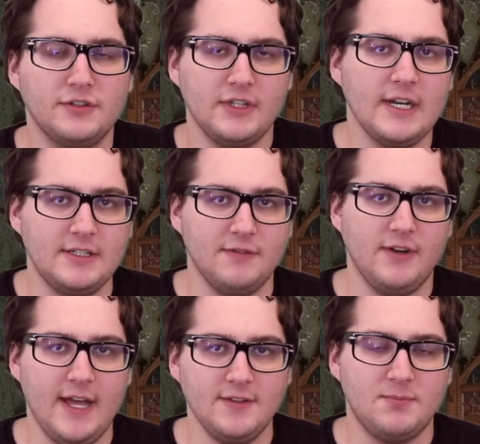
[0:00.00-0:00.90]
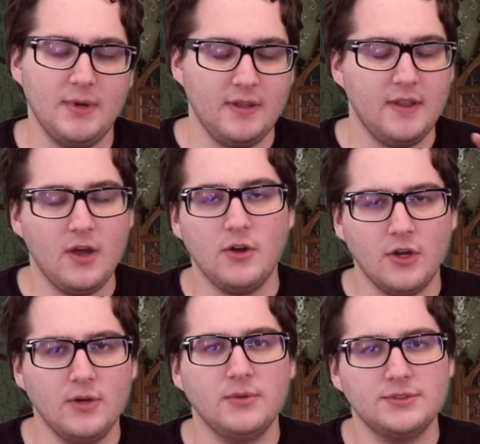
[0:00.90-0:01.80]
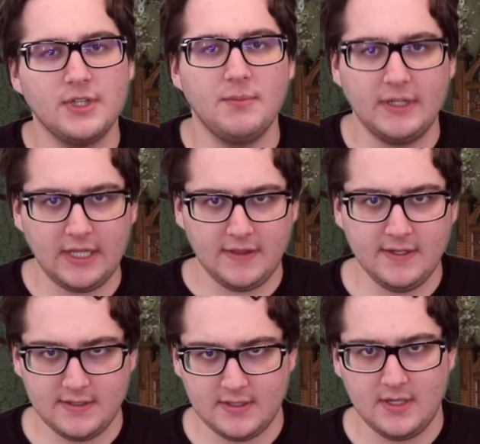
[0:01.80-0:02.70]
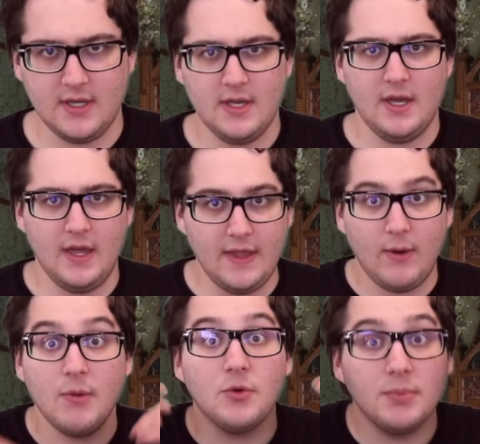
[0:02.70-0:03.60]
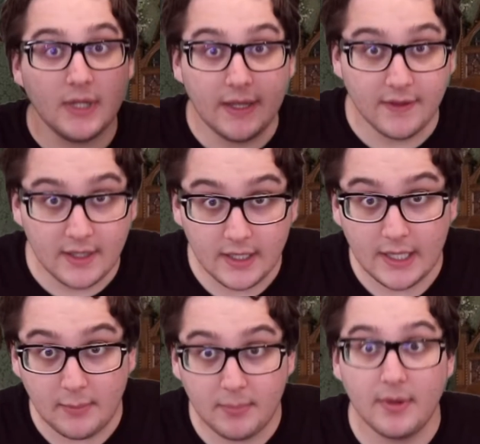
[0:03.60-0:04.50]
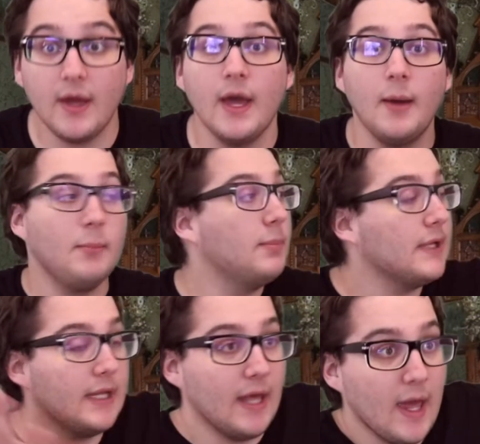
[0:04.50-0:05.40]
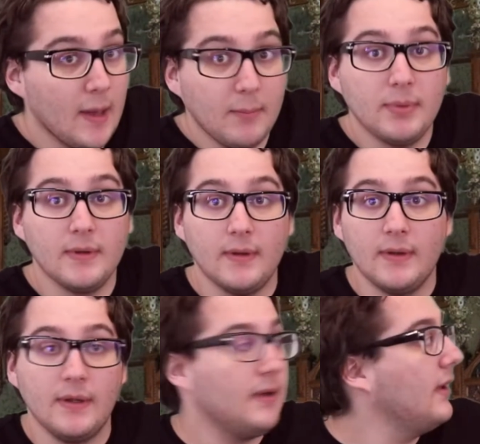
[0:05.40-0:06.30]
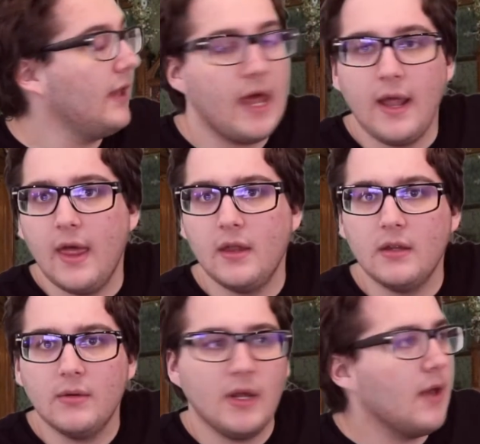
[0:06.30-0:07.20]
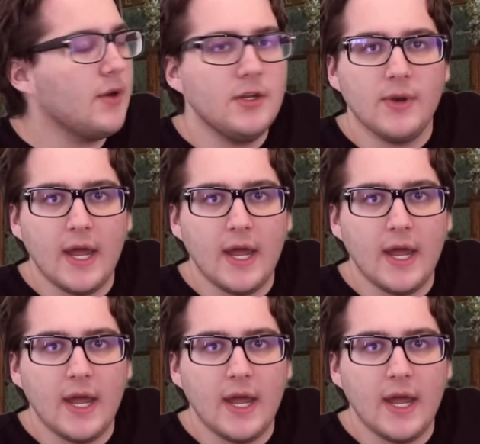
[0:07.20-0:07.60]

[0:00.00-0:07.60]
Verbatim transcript: a lot of different ads, but they all go something like this. And now I will play the clip. Play. play eh, what are you doing?